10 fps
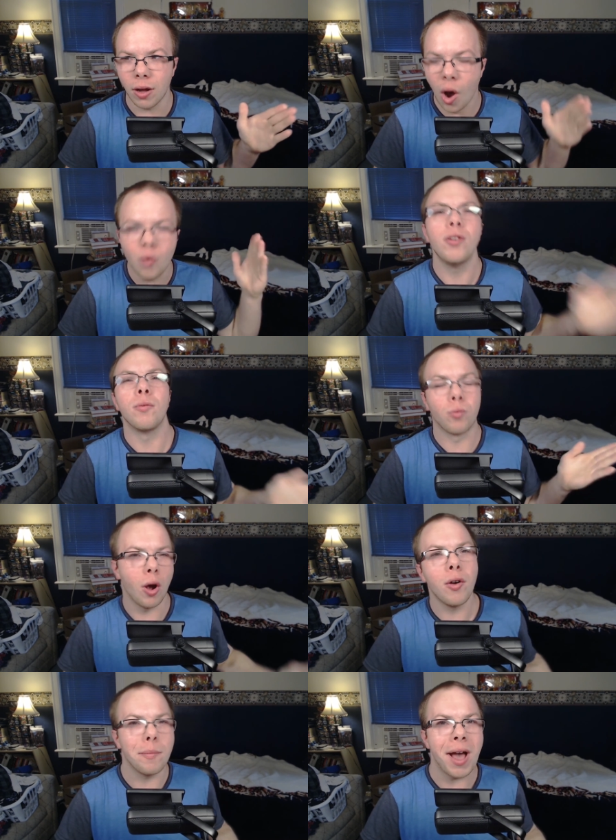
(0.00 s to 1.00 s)
Oden
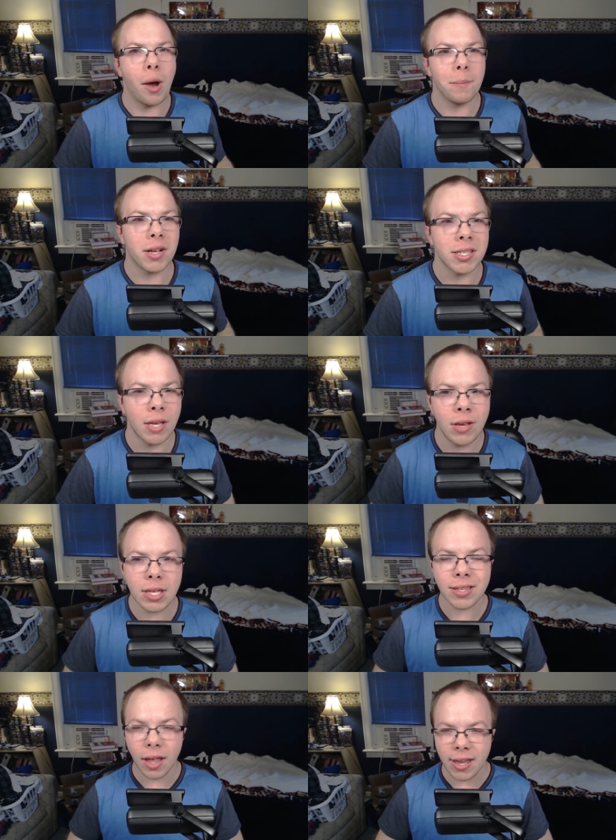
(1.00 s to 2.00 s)
wrote about because if
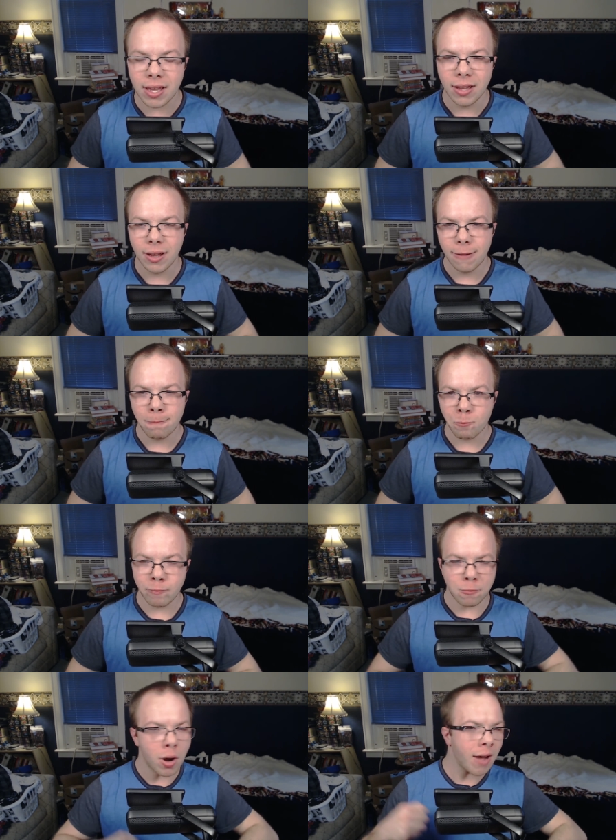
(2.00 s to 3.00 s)
he's like,
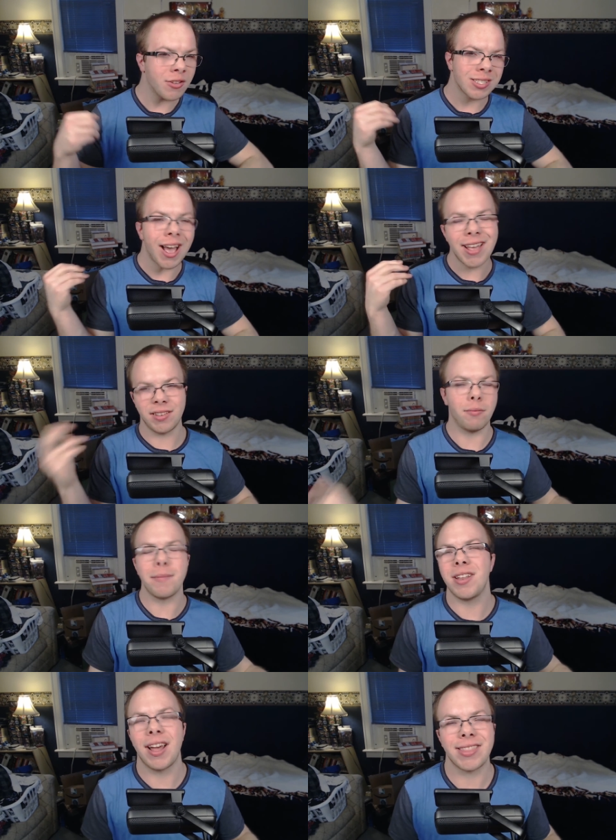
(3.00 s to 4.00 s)
prophesizing.
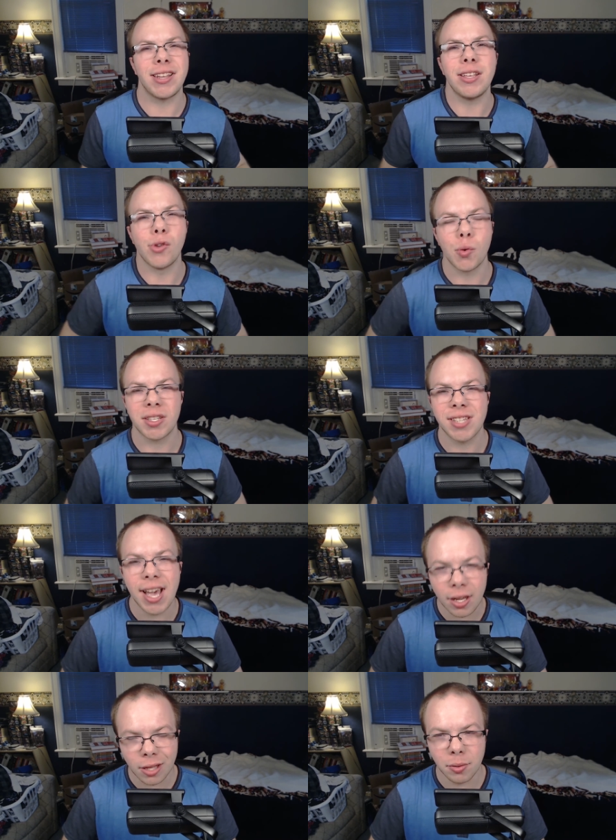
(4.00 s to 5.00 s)
I mean, not that he knew
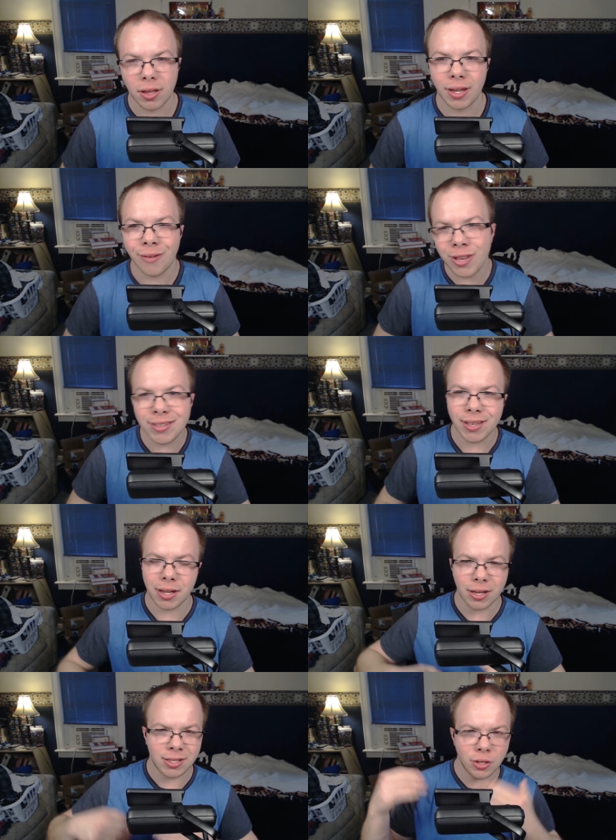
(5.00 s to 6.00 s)
exactly, but like if he's
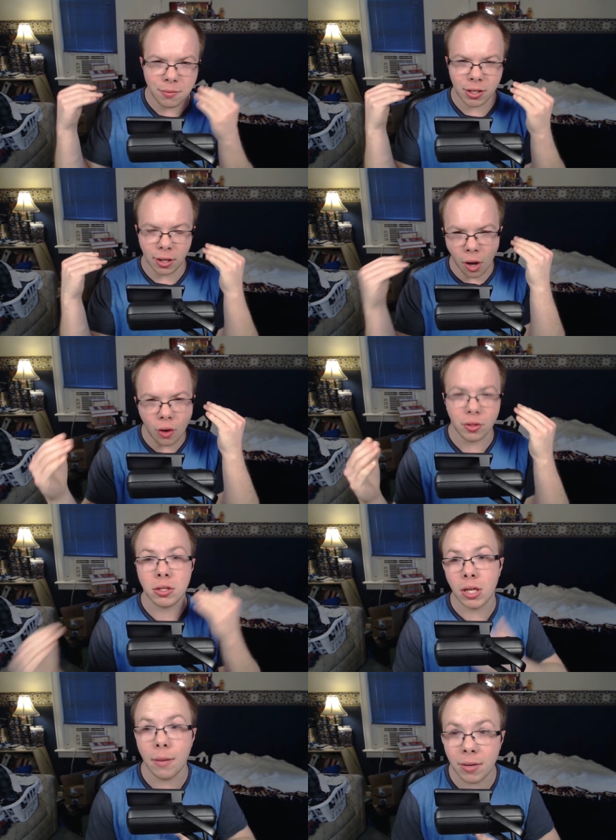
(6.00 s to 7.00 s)
like assuming like, oh,
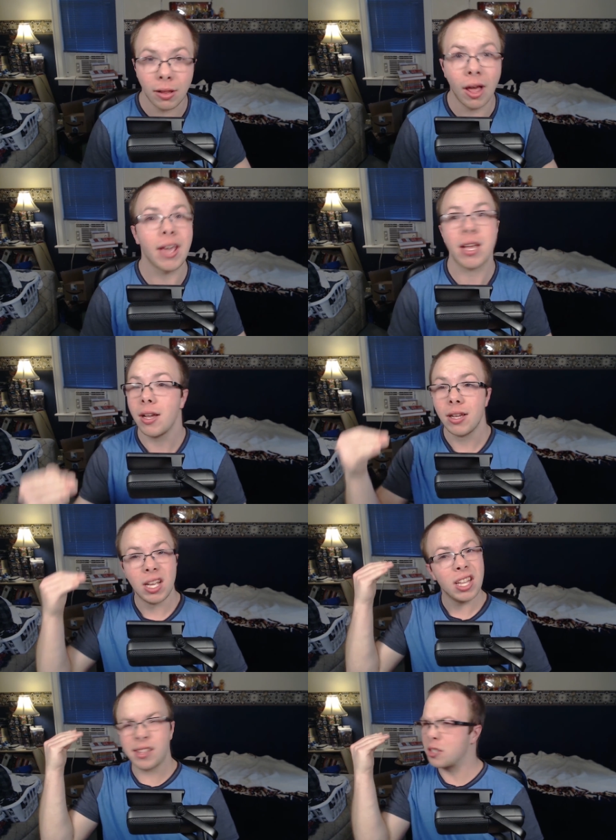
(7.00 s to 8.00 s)
there's gonna be like
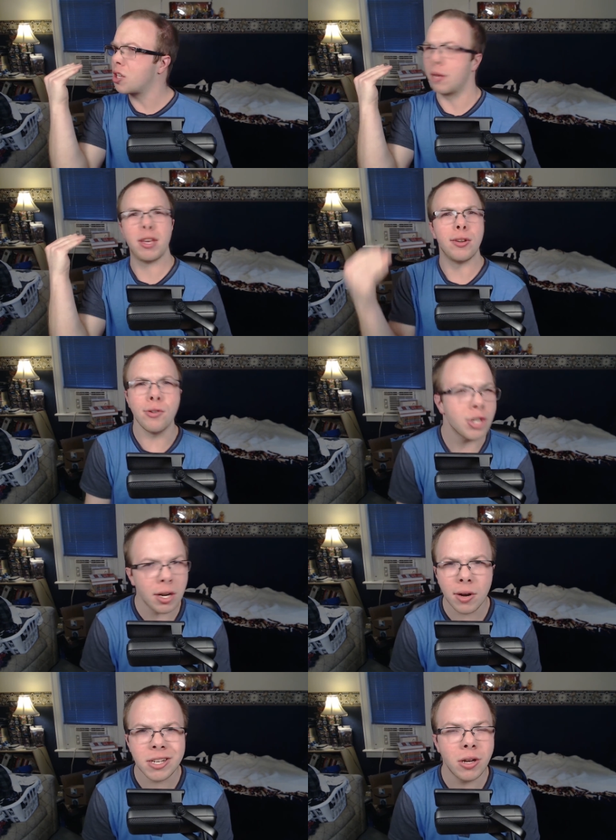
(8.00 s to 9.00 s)
there's going to be a new
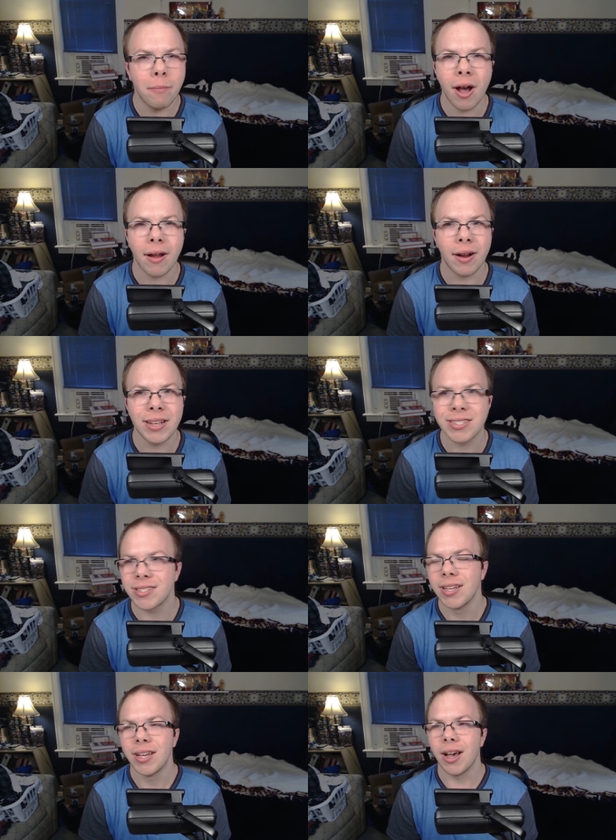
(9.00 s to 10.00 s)
generation of
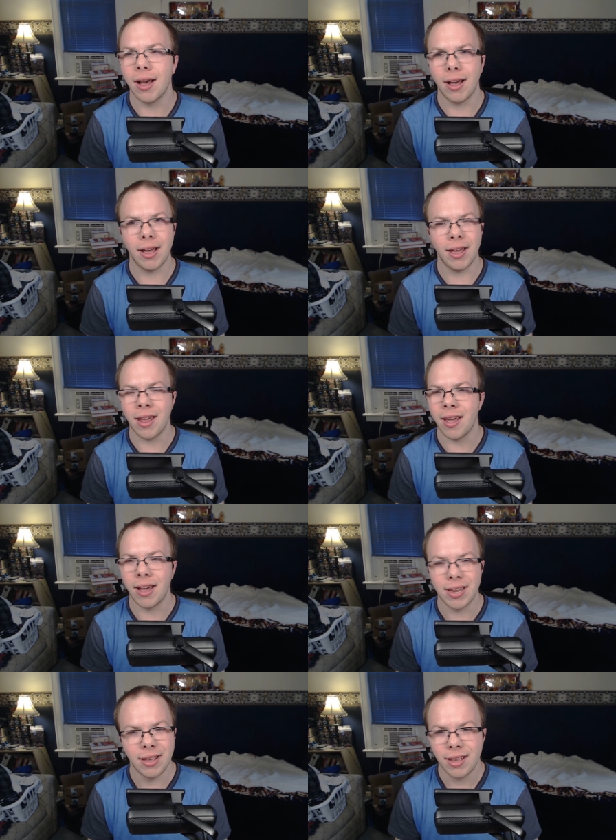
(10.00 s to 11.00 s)
pirates, uh,
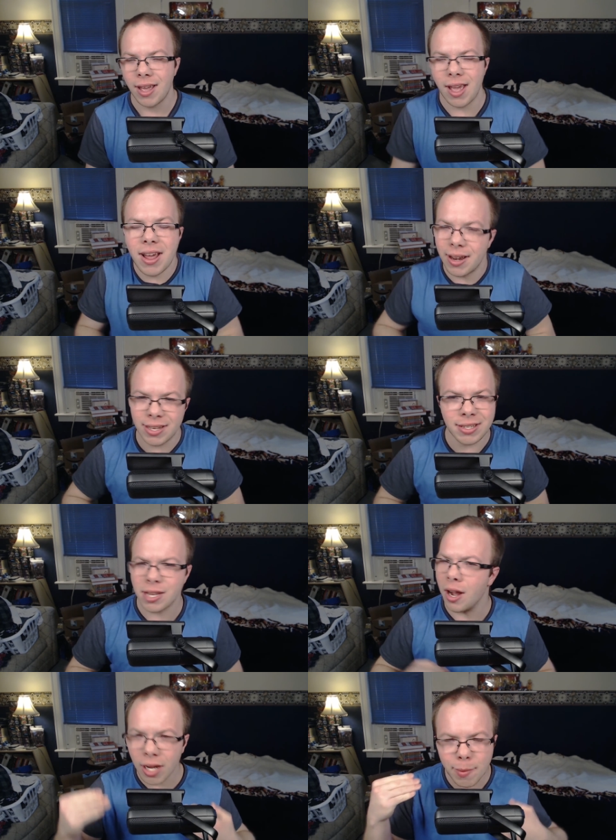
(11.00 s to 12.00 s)
and and he's
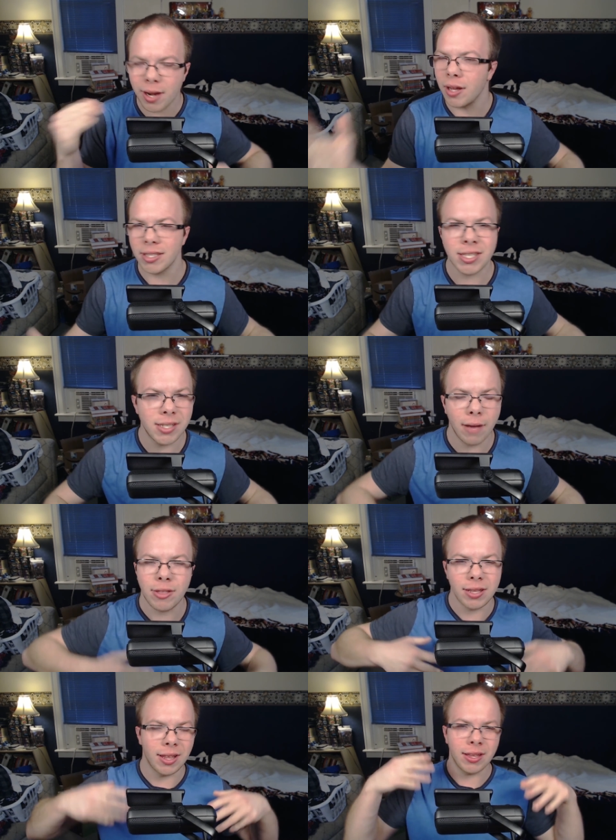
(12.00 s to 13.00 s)
talking about all this
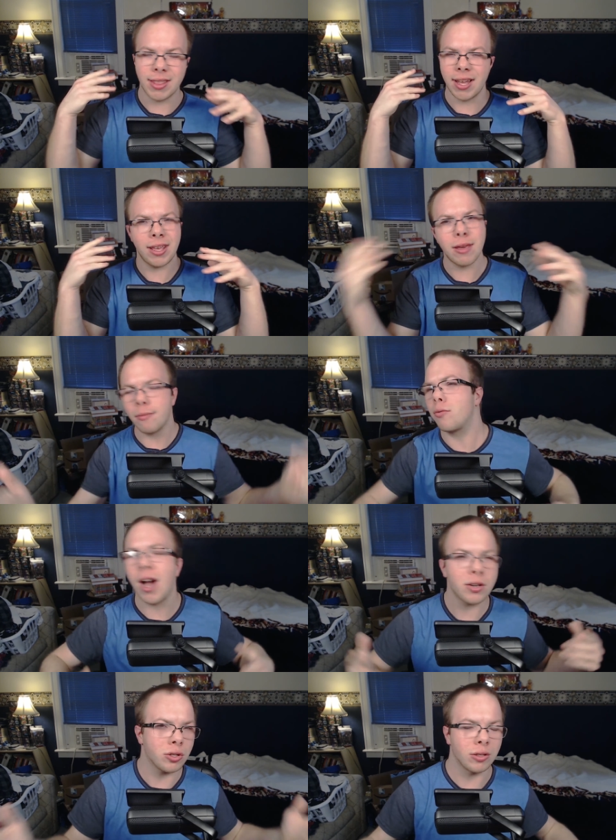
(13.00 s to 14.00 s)
stuff that, that that him and
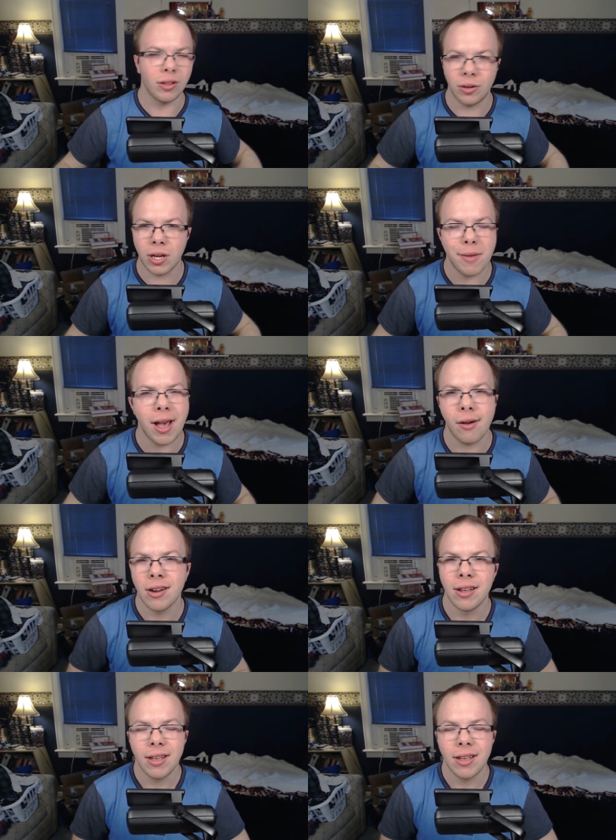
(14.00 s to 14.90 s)
Roger learned about